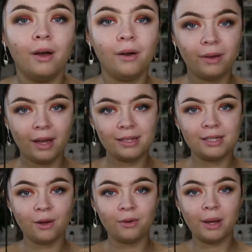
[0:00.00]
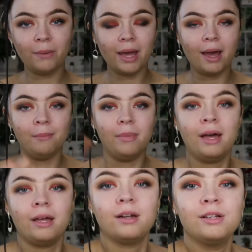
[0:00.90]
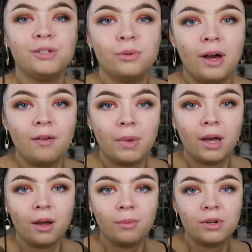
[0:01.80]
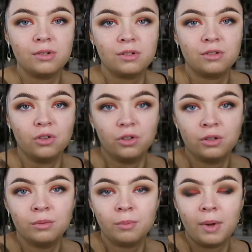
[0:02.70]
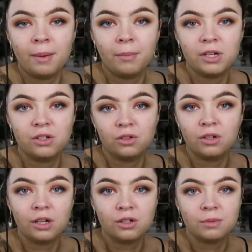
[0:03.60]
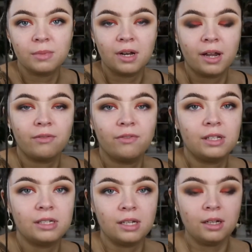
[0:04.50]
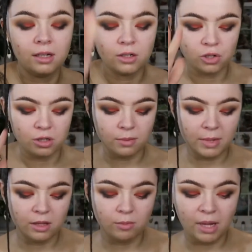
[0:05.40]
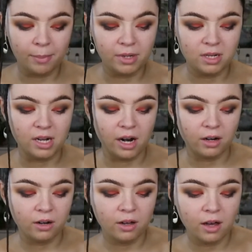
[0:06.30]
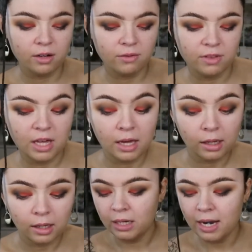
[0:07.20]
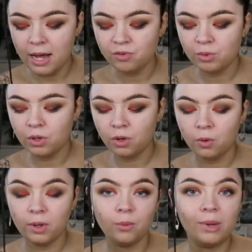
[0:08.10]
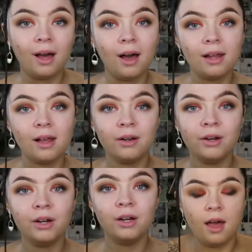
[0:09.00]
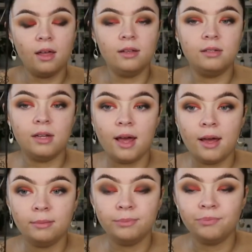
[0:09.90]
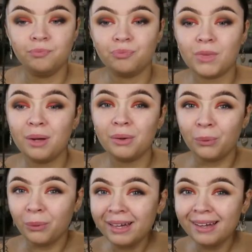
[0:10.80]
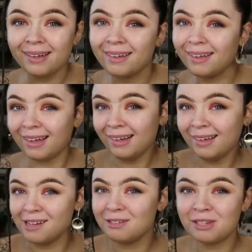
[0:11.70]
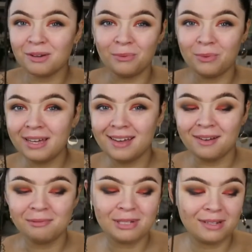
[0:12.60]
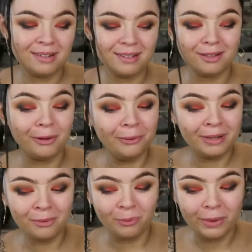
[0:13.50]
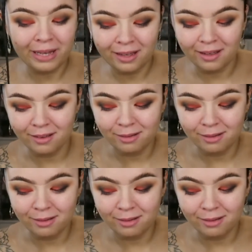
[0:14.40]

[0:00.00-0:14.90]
okay, so now I am back and I do have my eyebrows done, and by done I just mean like filled in, just to make them that bit darker kind of thing. Next I'm gonna go in with eyeliner, and I'm gonna wing it. Get it? I'm just gonna wing it. I'm just gonna go in and wing it.